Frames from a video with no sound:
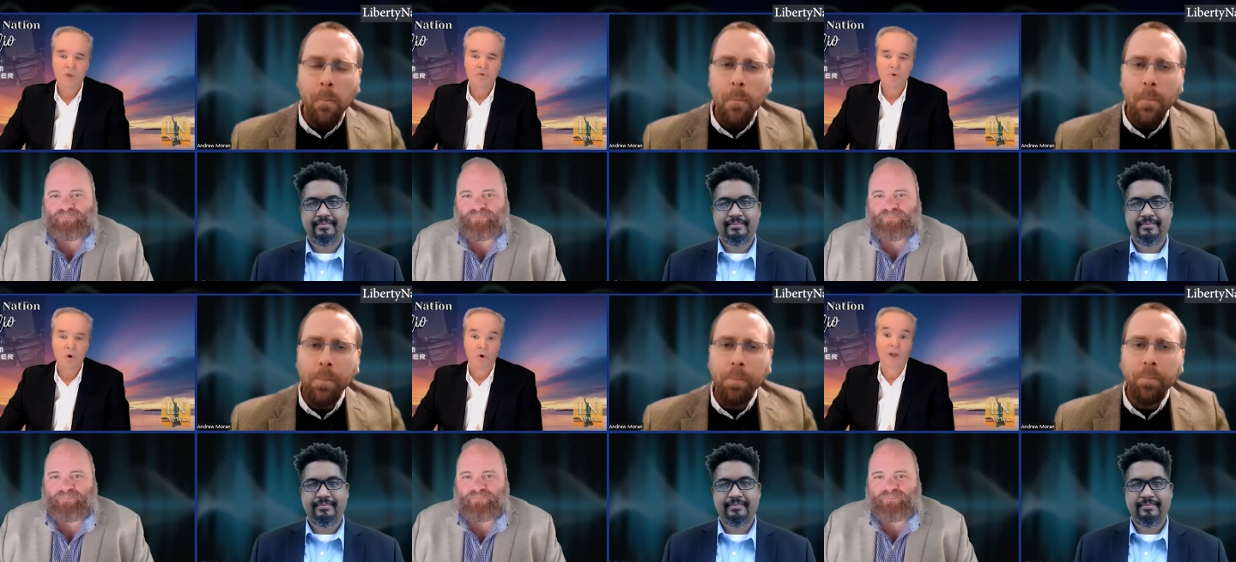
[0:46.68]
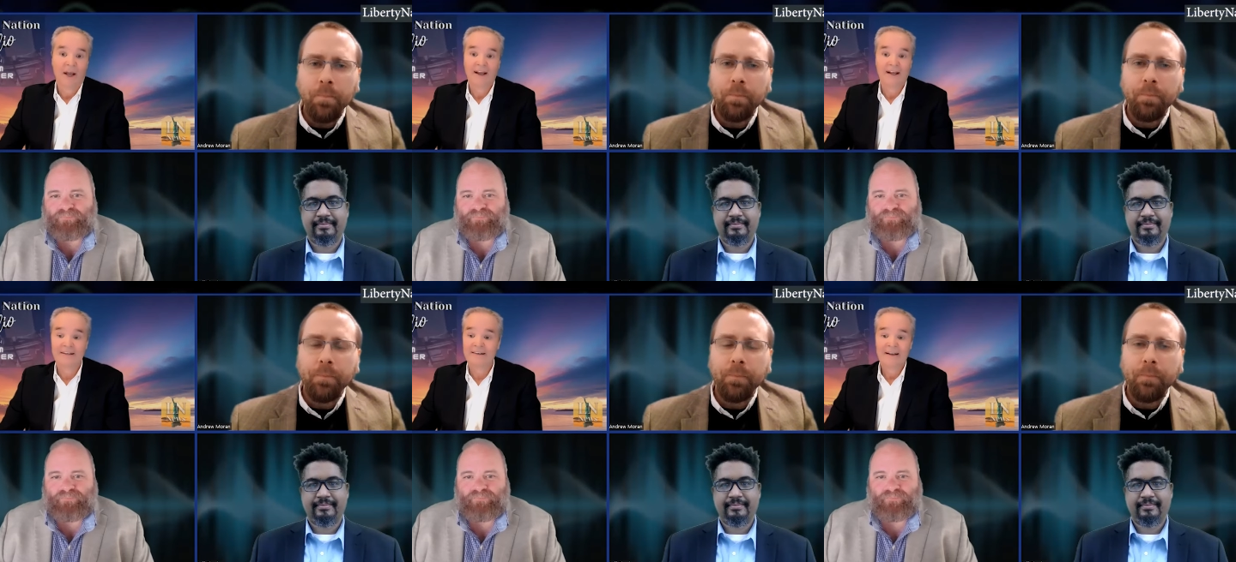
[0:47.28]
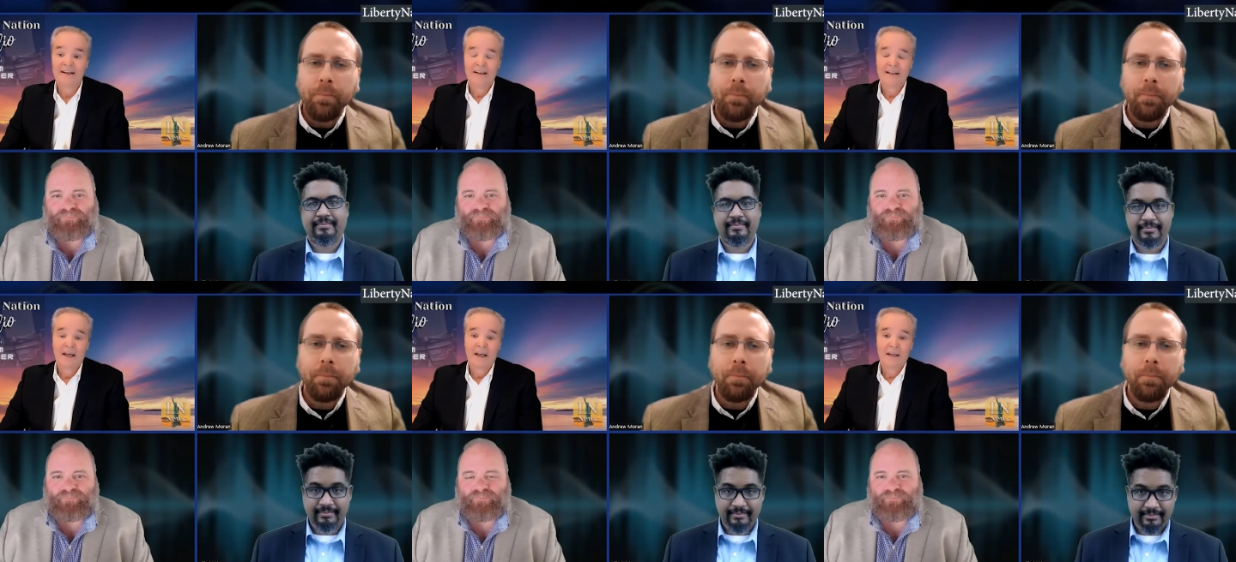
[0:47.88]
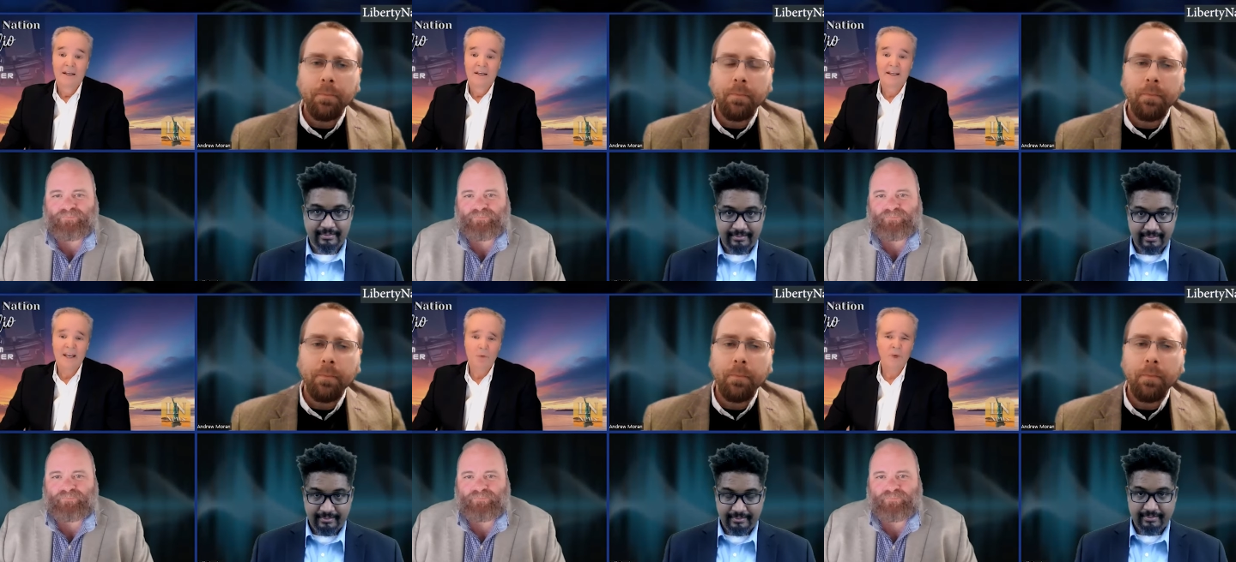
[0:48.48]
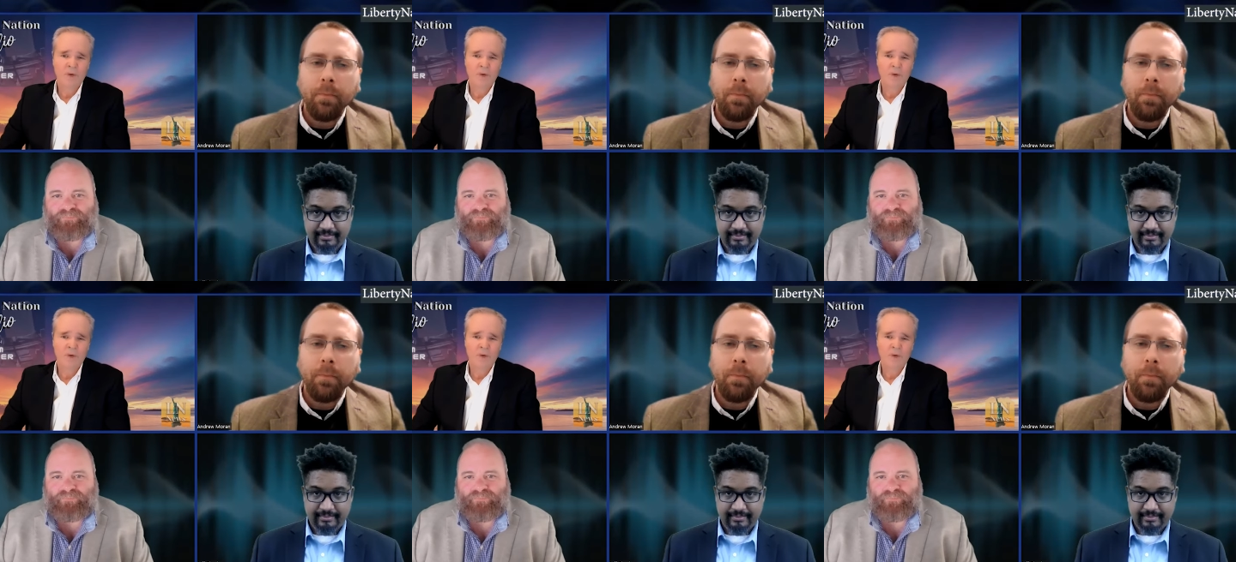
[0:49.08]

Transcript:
Speaker 1: control? And can